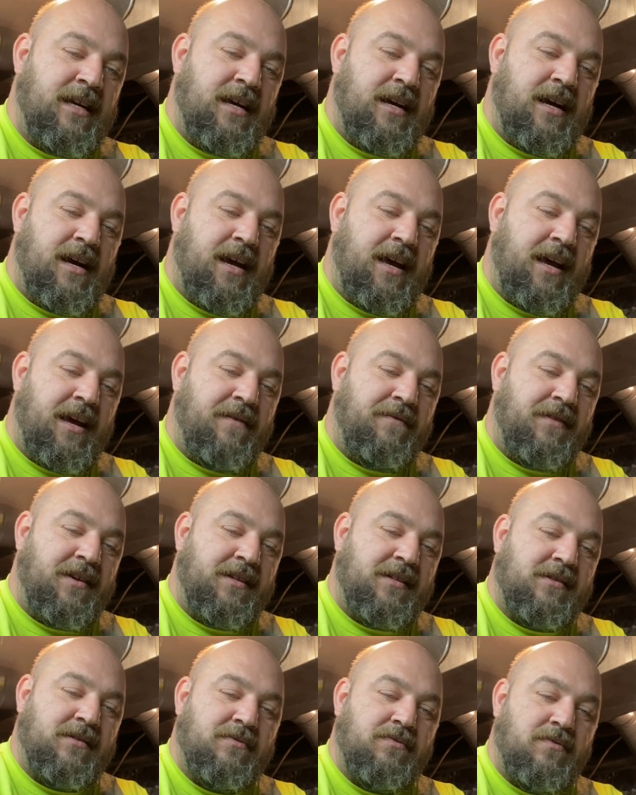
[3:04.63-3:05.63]
I have
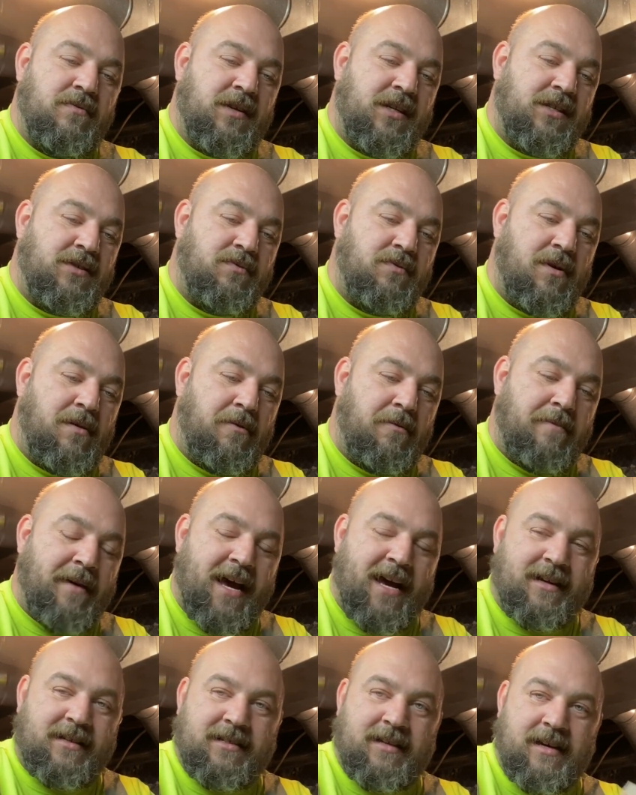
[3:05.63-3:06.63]
this, it's rubber
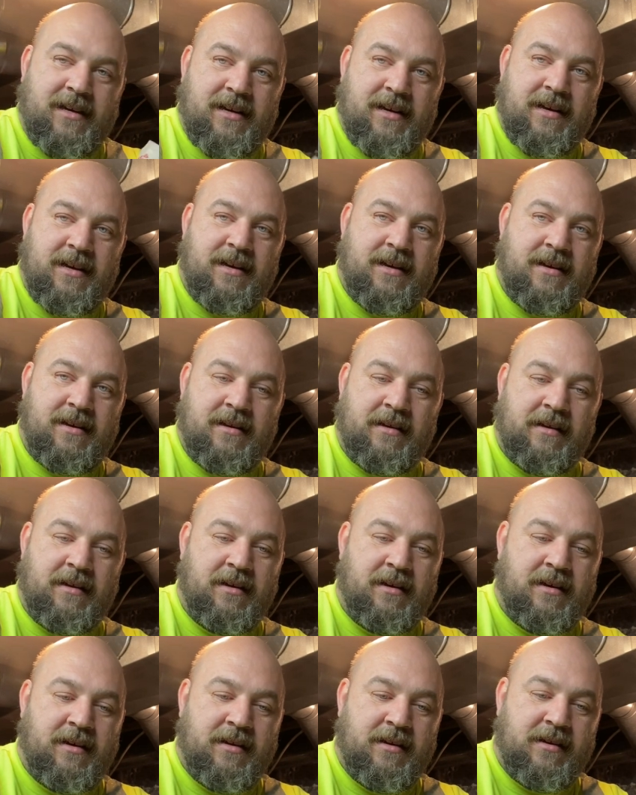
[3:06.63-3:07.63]
backed
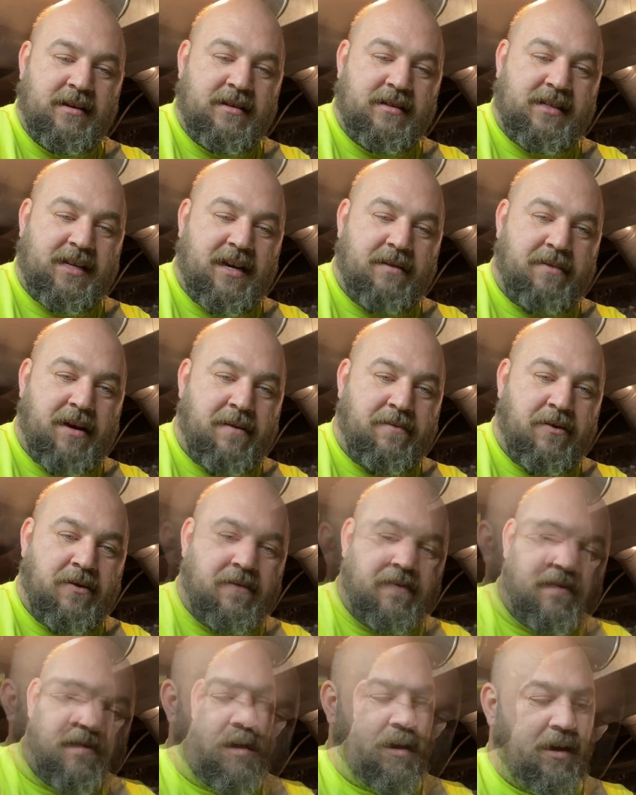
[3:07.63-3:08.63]
sandpaper.
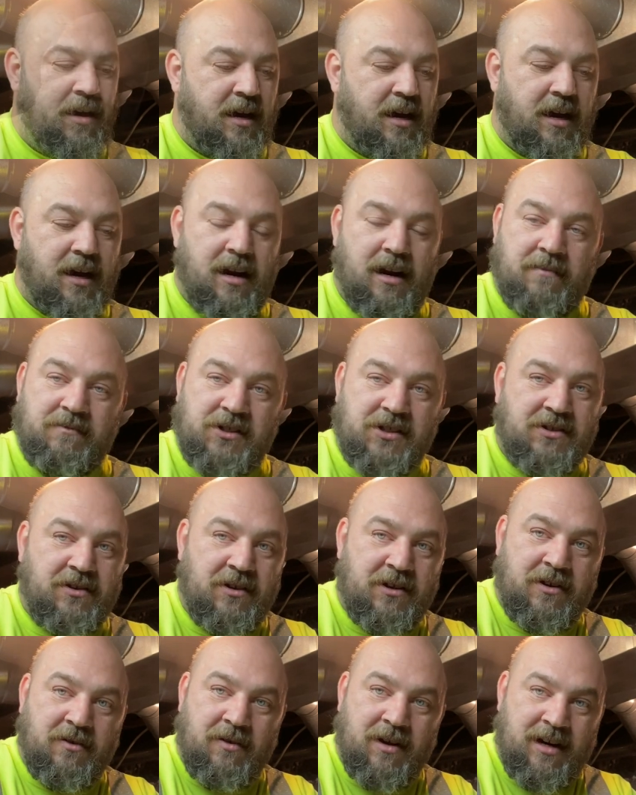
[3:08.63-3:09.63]
And I'm just gonna
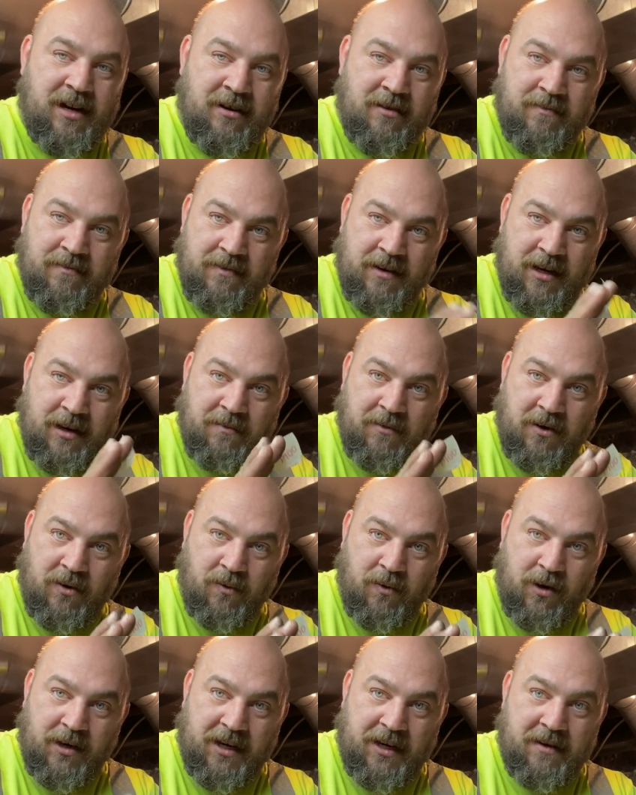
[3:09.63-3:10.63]
go in there and I'm gonna
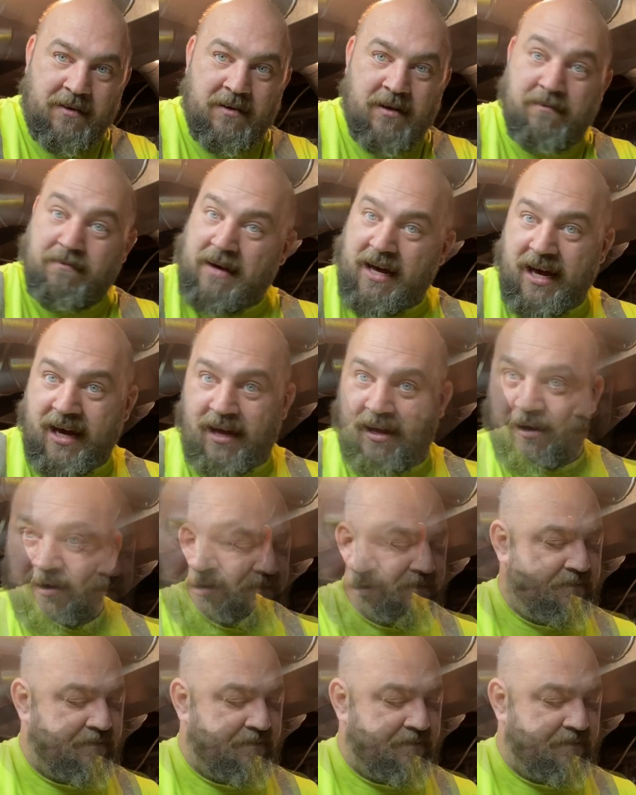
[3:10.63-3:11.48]
work it by hand.